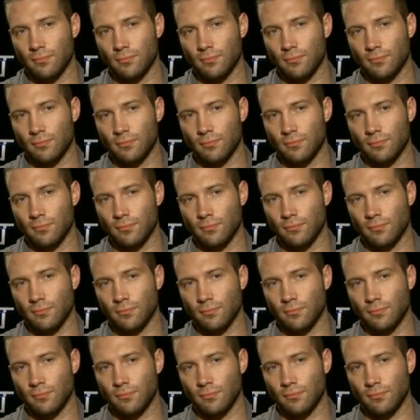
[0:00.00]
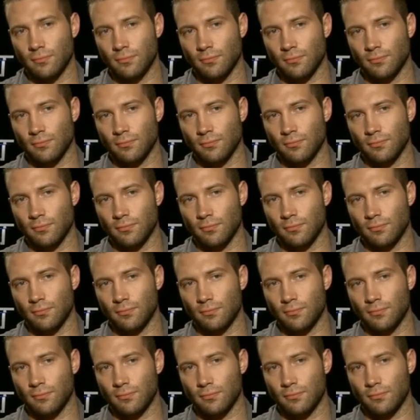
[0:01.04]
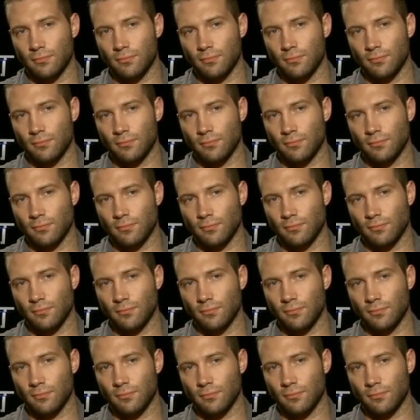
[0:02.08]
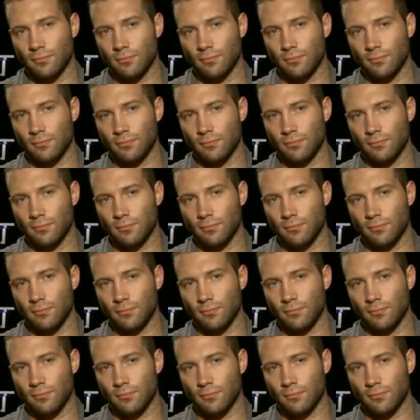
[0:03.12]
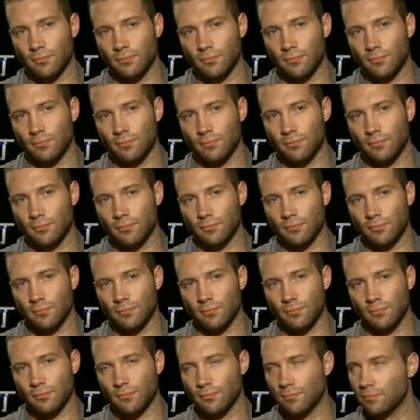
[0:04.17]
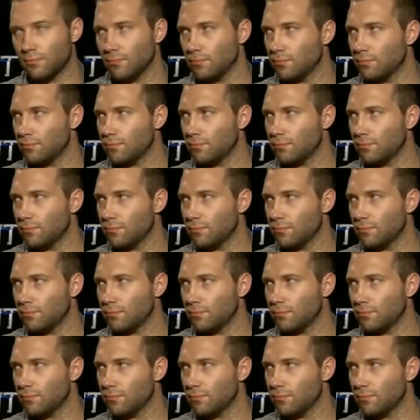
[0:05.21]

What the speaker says: (not speaking)